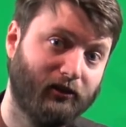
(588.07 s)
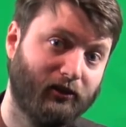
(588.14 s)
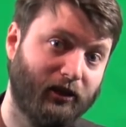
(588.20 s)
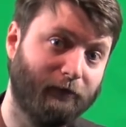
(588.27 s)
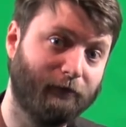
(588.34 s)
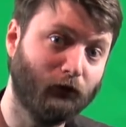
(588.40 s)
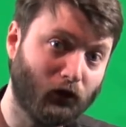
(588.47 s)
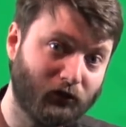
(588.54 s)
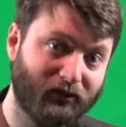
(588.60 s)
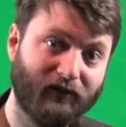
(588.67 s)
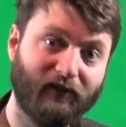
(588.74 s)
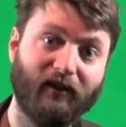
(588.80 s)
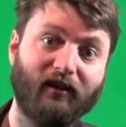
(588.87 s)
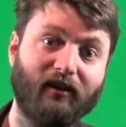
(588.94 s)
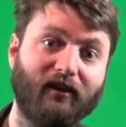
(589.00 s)
If not,
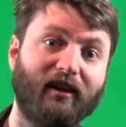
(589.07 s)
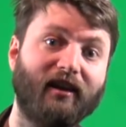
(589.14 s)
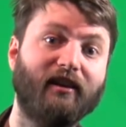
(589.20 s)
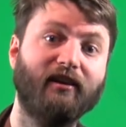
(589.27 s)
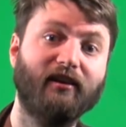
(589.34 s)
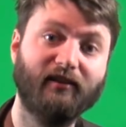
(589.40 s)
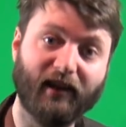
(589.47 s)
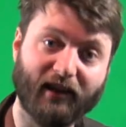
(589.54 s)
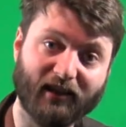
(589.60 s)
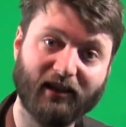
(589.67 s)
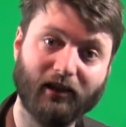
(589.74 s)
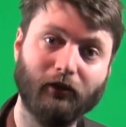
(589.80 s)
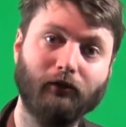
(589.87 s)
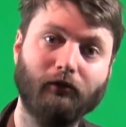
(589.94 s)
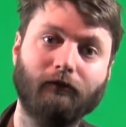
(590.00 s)
then thank
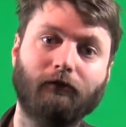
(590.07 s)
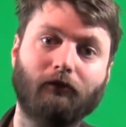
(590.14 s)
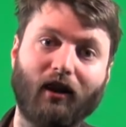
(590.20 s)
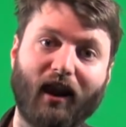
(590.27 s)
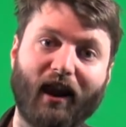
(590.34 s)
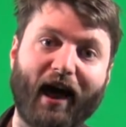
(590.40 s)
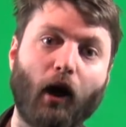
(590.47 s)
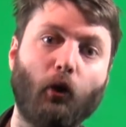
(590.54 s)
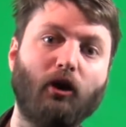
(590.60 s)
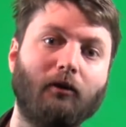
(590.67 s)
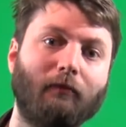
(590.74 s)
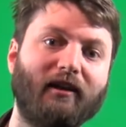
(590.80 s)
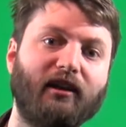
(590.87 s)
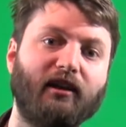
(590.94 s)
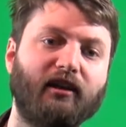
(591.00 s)
you for allowing
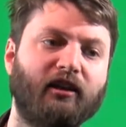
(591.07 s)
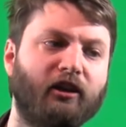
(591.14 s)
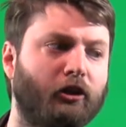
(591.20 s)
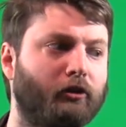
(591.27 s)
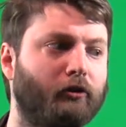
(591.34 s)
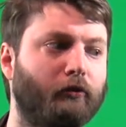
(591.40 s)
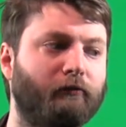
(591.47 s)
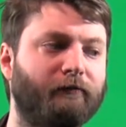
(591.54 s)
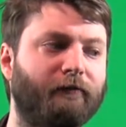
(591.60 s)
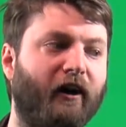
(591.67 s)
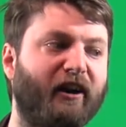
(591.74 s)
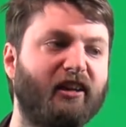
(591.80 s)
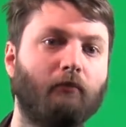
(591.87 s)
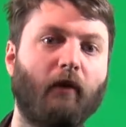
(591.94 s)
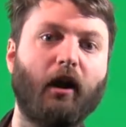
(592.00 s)
me to
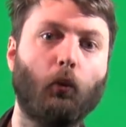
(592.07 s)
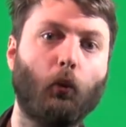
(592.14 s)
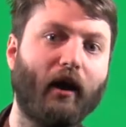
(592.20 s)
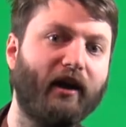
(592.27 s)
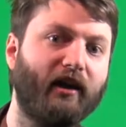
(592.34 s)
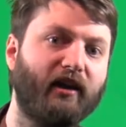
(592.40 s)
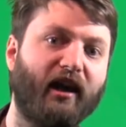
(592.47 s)
find my way.